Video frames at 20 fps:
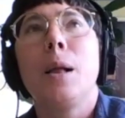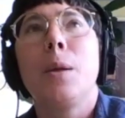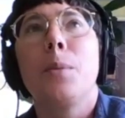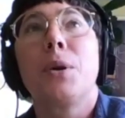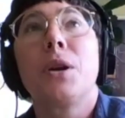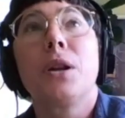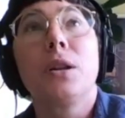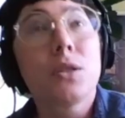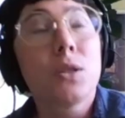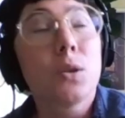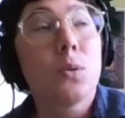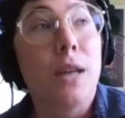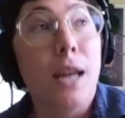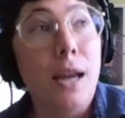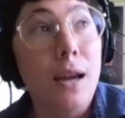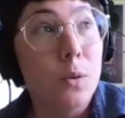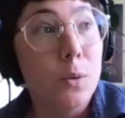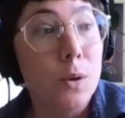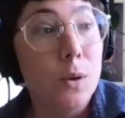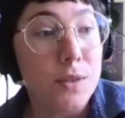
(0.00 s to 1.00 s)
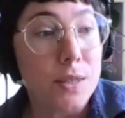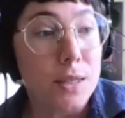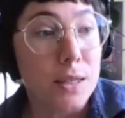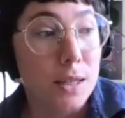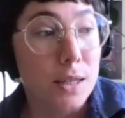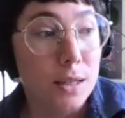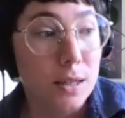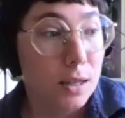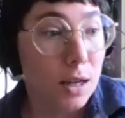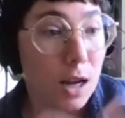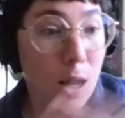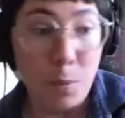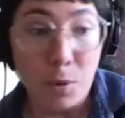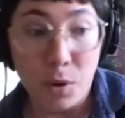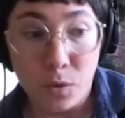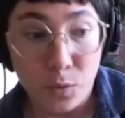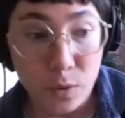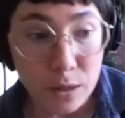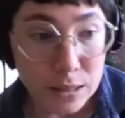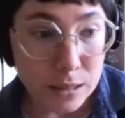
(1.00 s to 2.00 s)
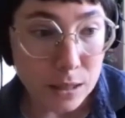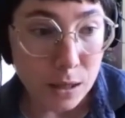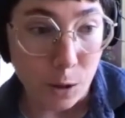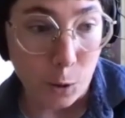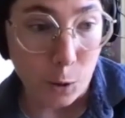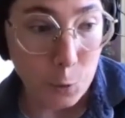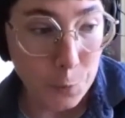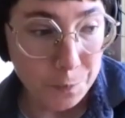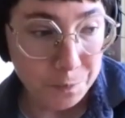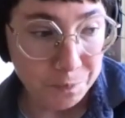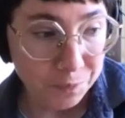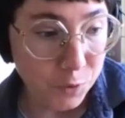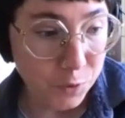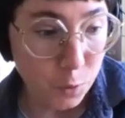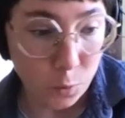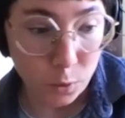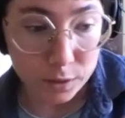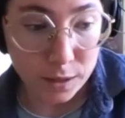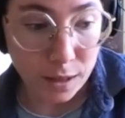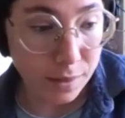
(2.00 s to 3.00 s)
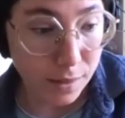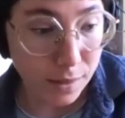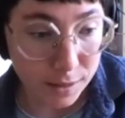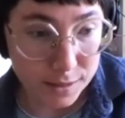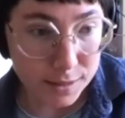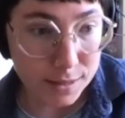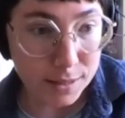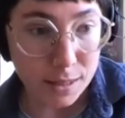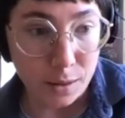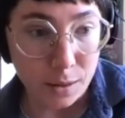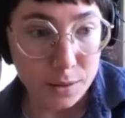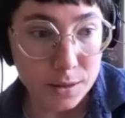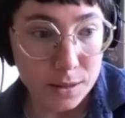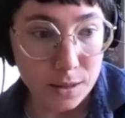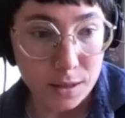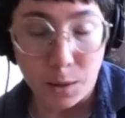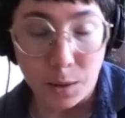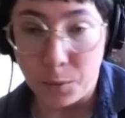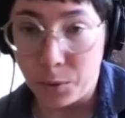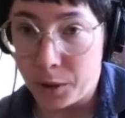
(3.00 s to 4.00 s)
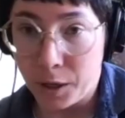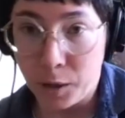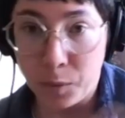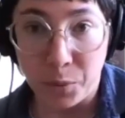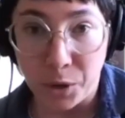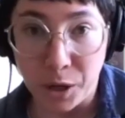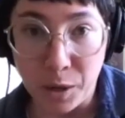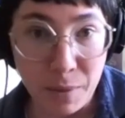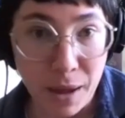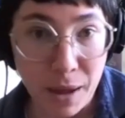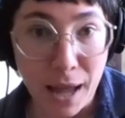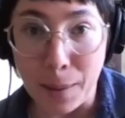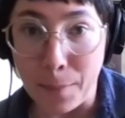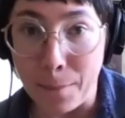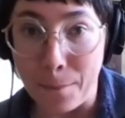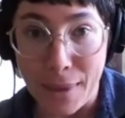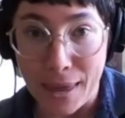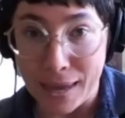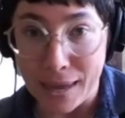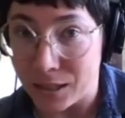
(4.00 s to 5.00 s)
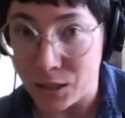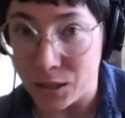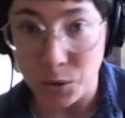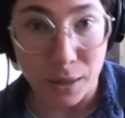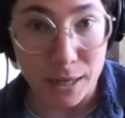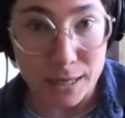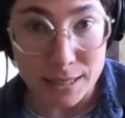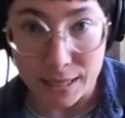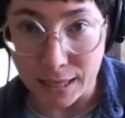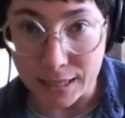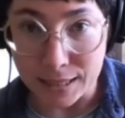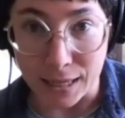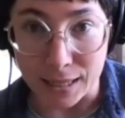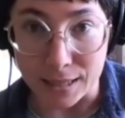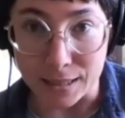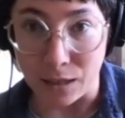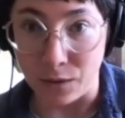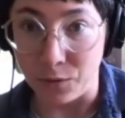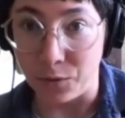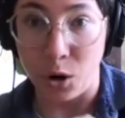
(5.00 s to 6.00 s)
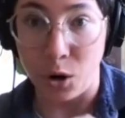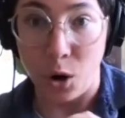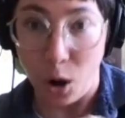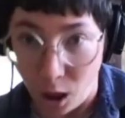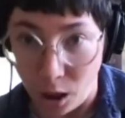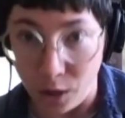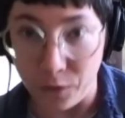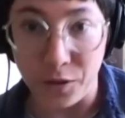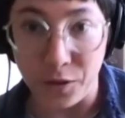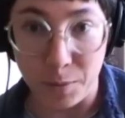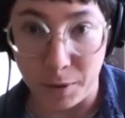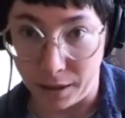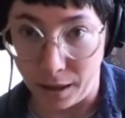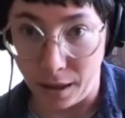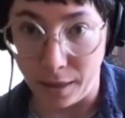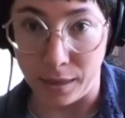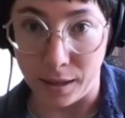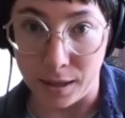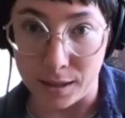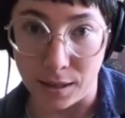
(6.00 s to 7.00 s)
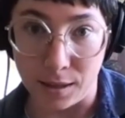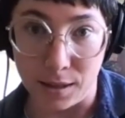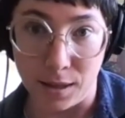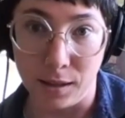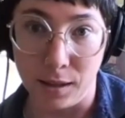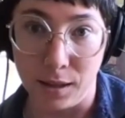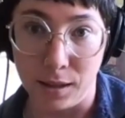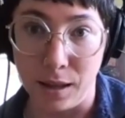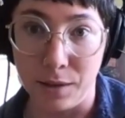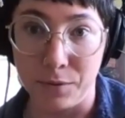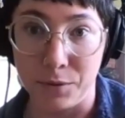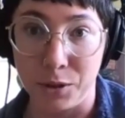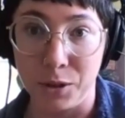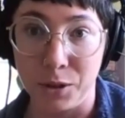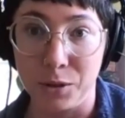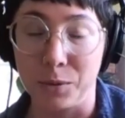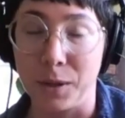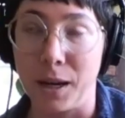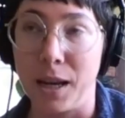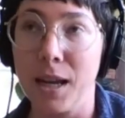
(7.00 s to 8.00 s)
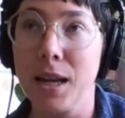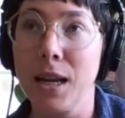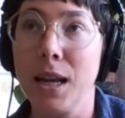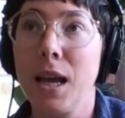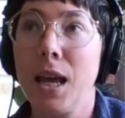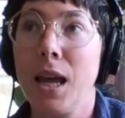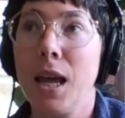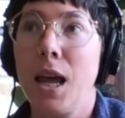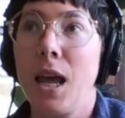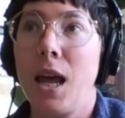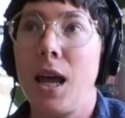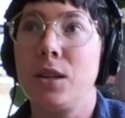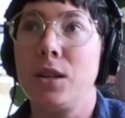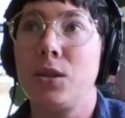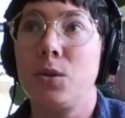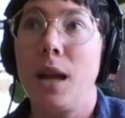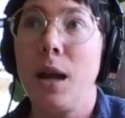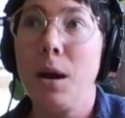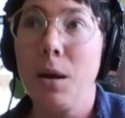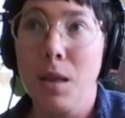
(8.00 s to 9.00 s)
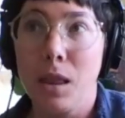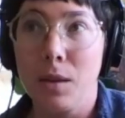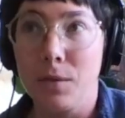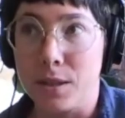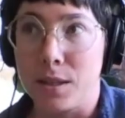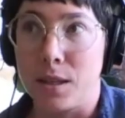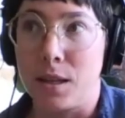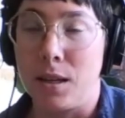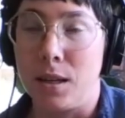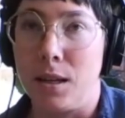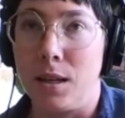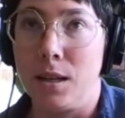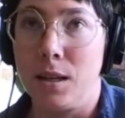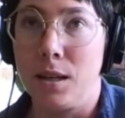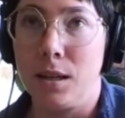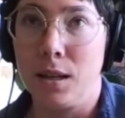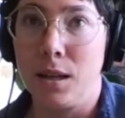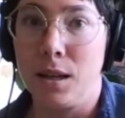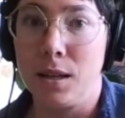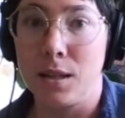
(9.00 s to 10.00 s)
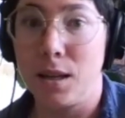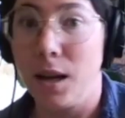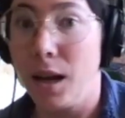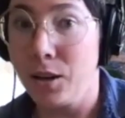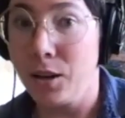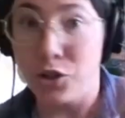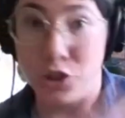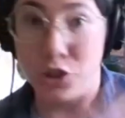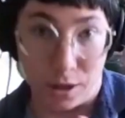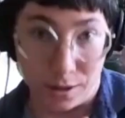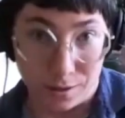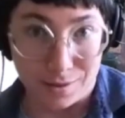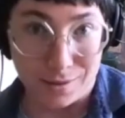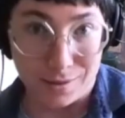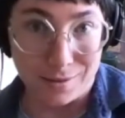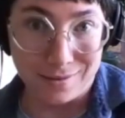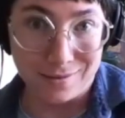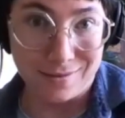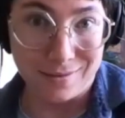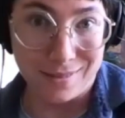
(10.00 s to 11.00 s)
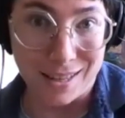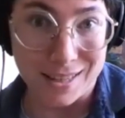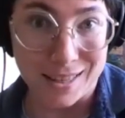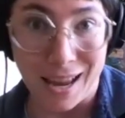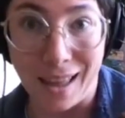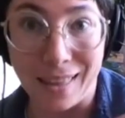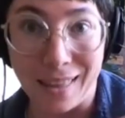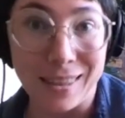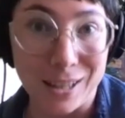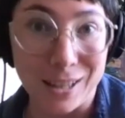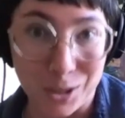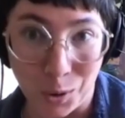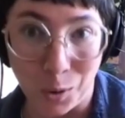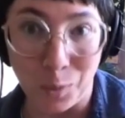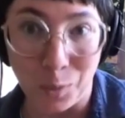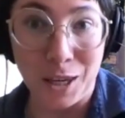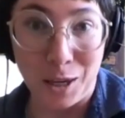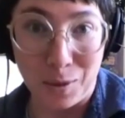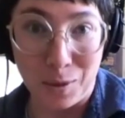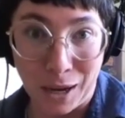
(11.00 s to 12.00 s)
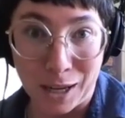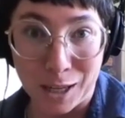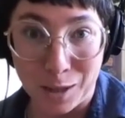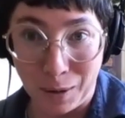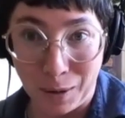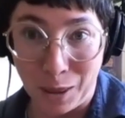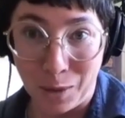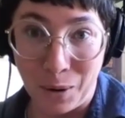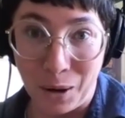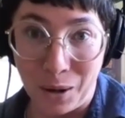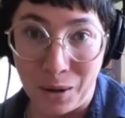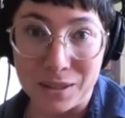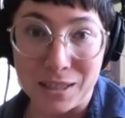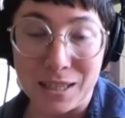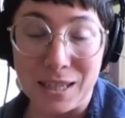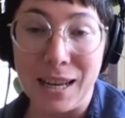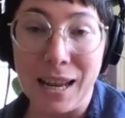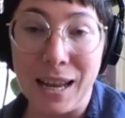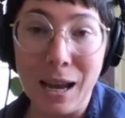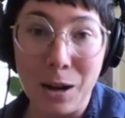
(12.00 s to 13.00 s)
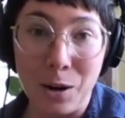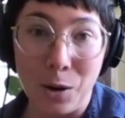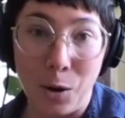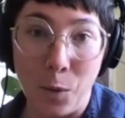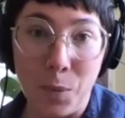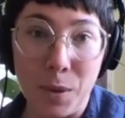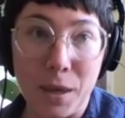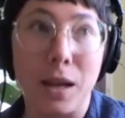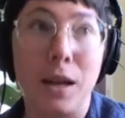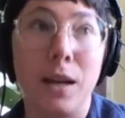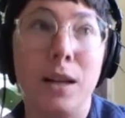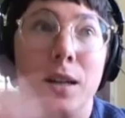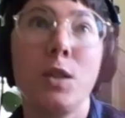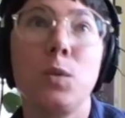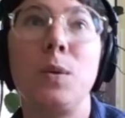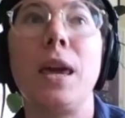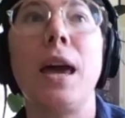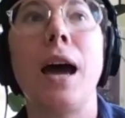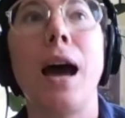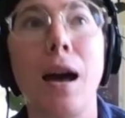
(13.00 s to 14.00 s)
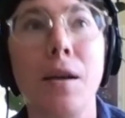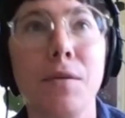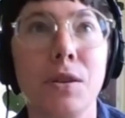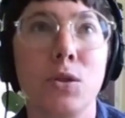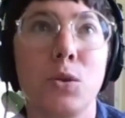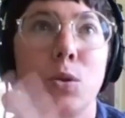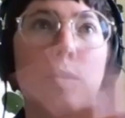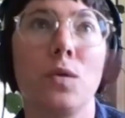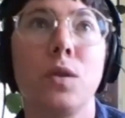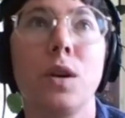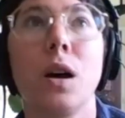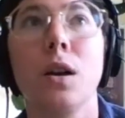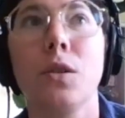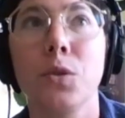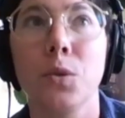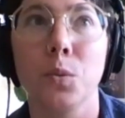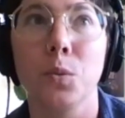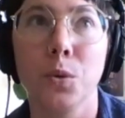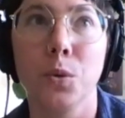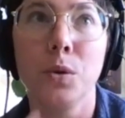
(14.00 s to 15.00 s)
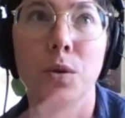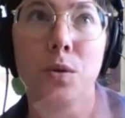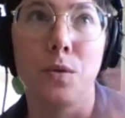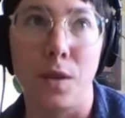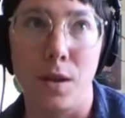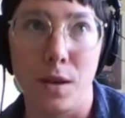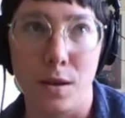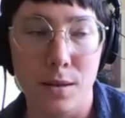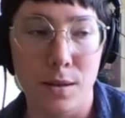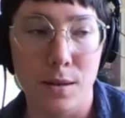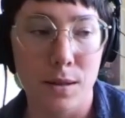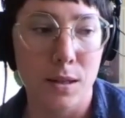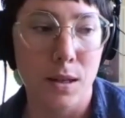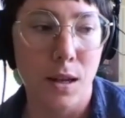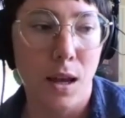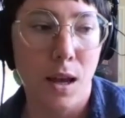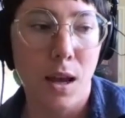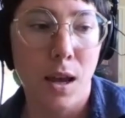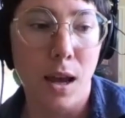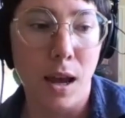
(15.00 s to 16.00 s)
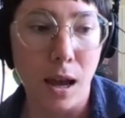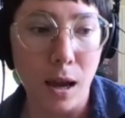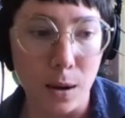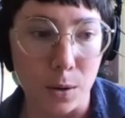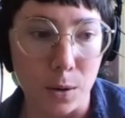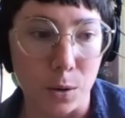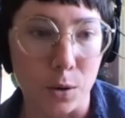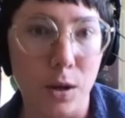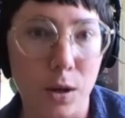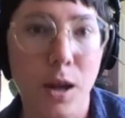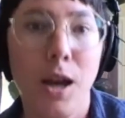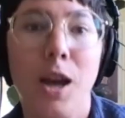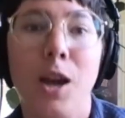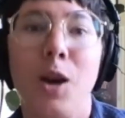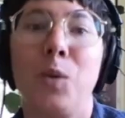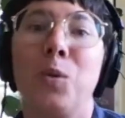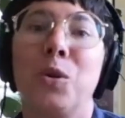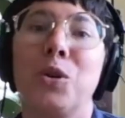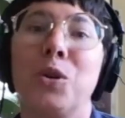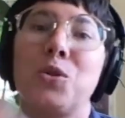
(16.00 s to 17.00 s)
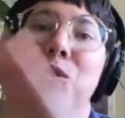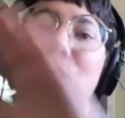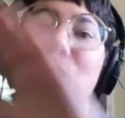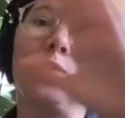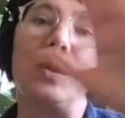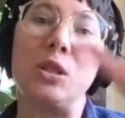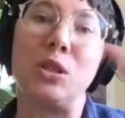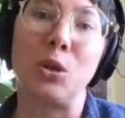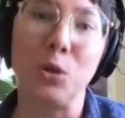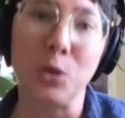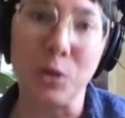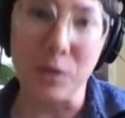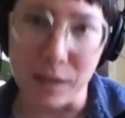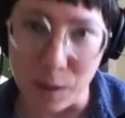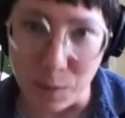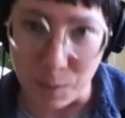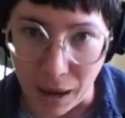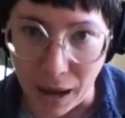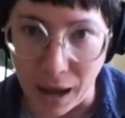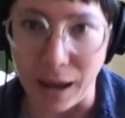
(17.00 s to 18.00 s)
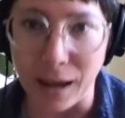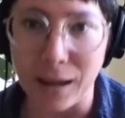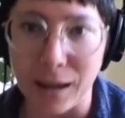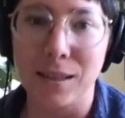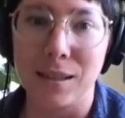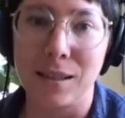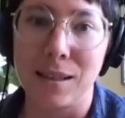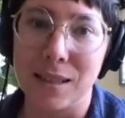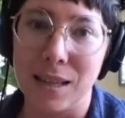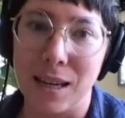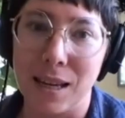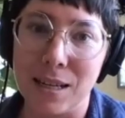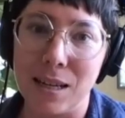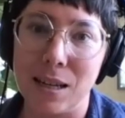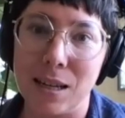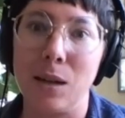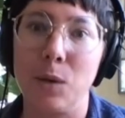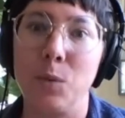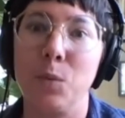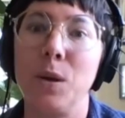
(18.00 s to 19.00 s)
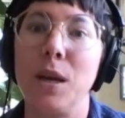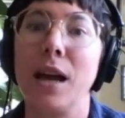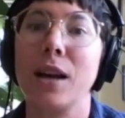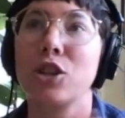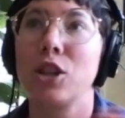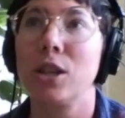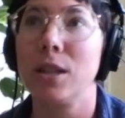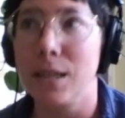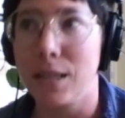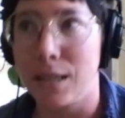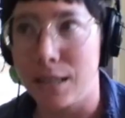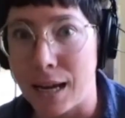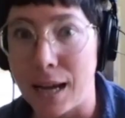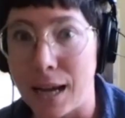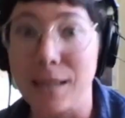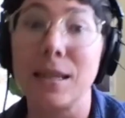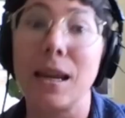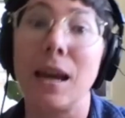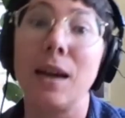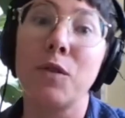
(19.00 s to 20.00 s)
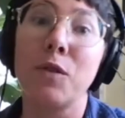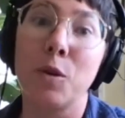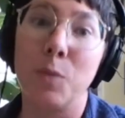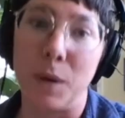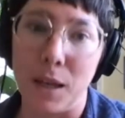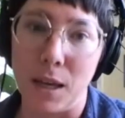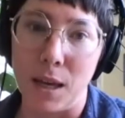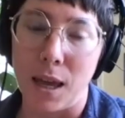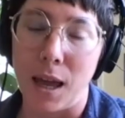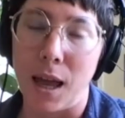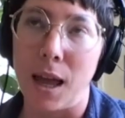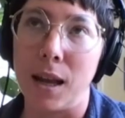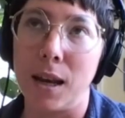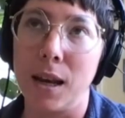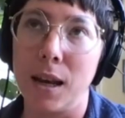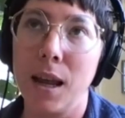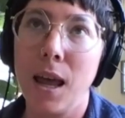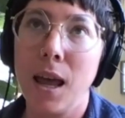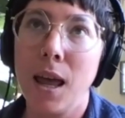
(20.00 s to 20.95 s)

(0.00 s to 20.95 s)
But also now we've seen a couple of weeks ago, World Athletics announced that they were going to bring back mandatory sex testing for all female athletes at the elite level, right? And so now all of a sudden, it's not just these athletes who are being impacted by the policy. Now, because we haven't sort of cut the root of this out, we're sort of circling back to this idea that we actually need to test everybody again.